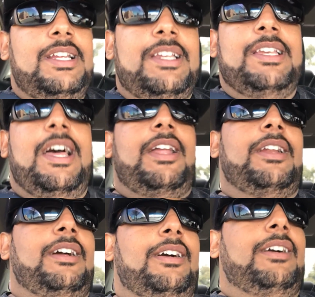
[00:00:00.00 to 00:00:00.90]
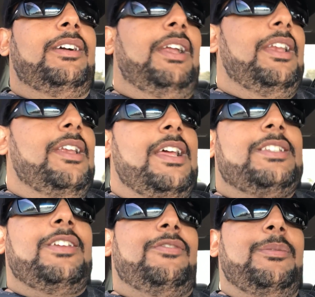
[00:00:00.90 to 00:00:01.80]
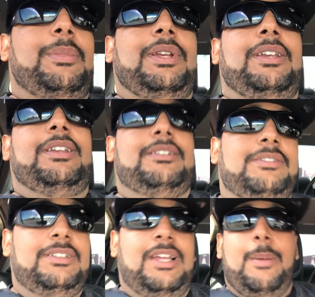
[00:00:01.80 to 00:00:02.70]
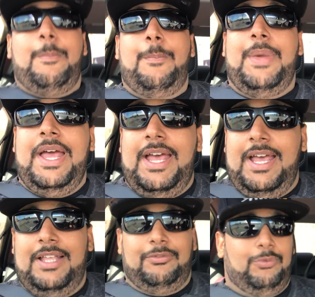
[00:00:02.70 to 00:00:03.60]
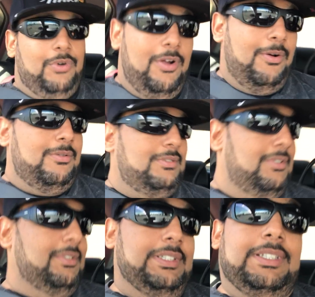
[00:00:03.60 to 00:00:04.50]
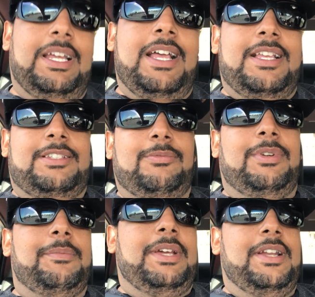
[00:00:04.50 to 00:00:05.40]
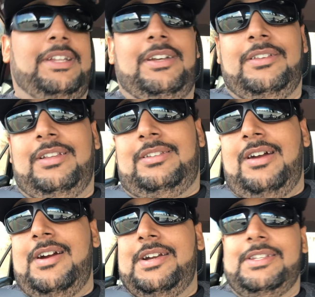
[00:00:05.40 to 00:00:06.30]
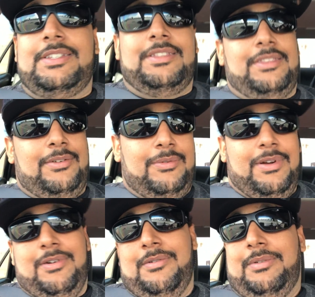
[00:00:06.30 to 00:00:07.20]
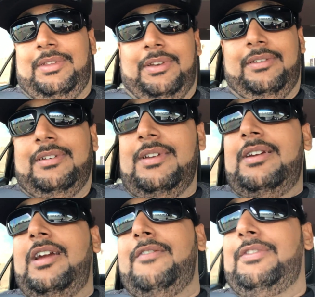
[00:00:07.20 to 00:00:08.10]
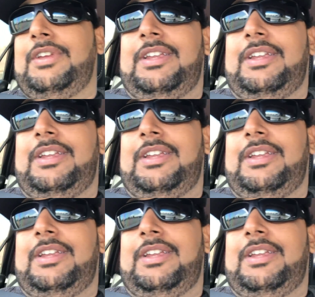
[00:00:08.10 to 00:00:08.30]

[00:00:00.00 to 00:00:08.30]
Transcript: not unless if I'm in a bad road, and that's when I'm gonna hear the tires and the road and everything